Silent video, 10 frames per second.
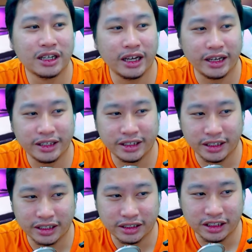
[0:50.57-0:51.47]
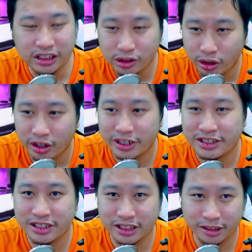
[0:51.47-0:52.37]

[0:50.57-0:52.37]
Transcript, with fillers: and denoise uh,